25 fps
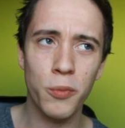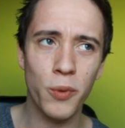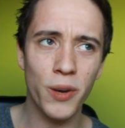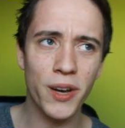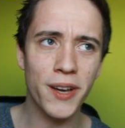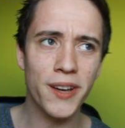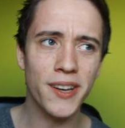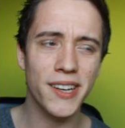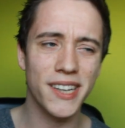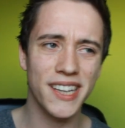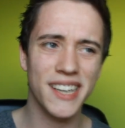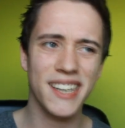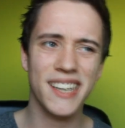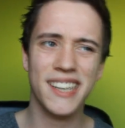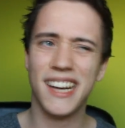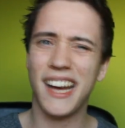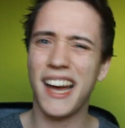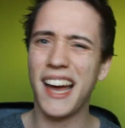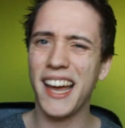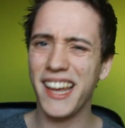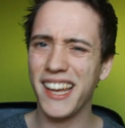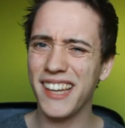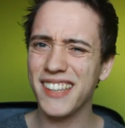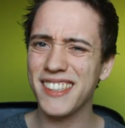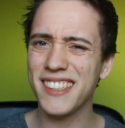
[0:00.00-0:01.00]
Well,
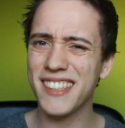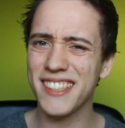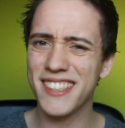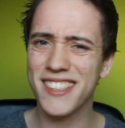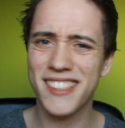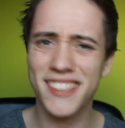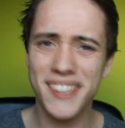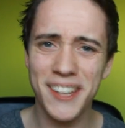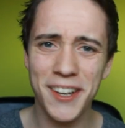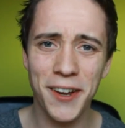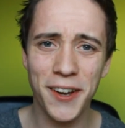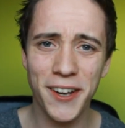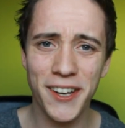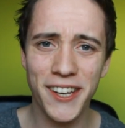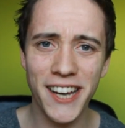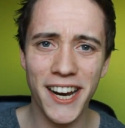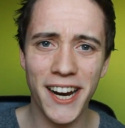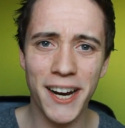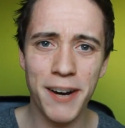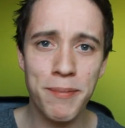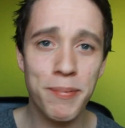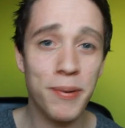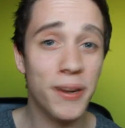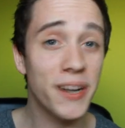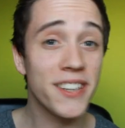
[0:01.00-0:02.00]
I guess that's still
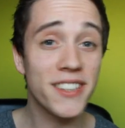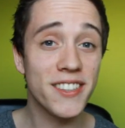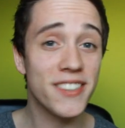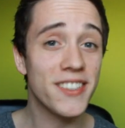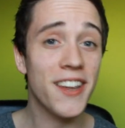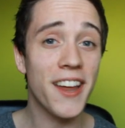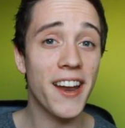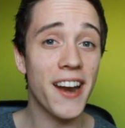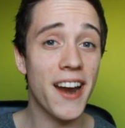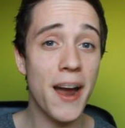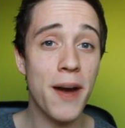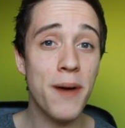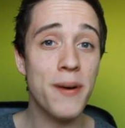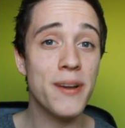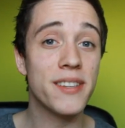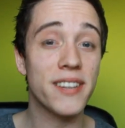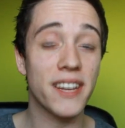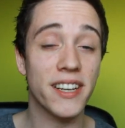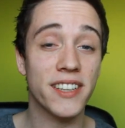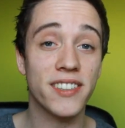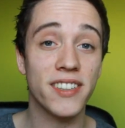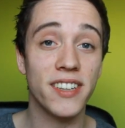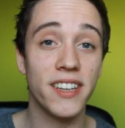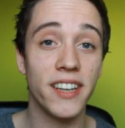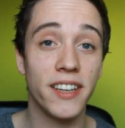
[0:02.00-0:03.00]
there, but it's not how it's
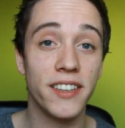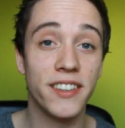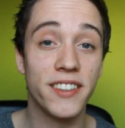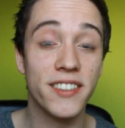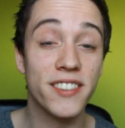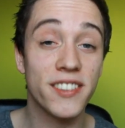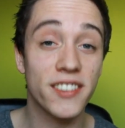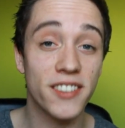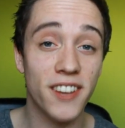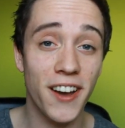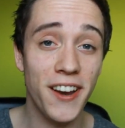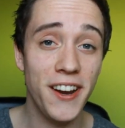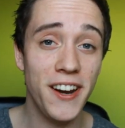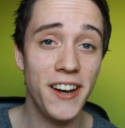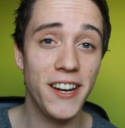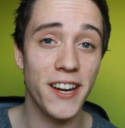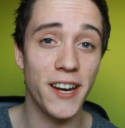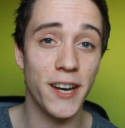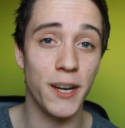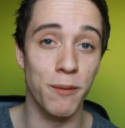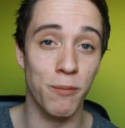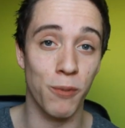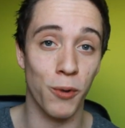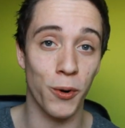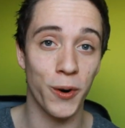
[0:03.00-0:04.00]
actually decided
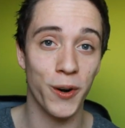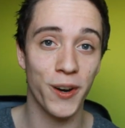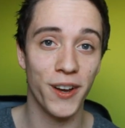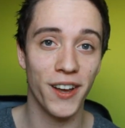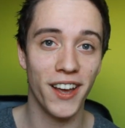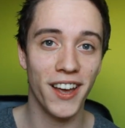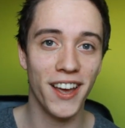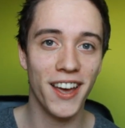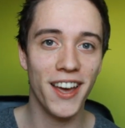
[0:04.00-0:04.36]
anymore.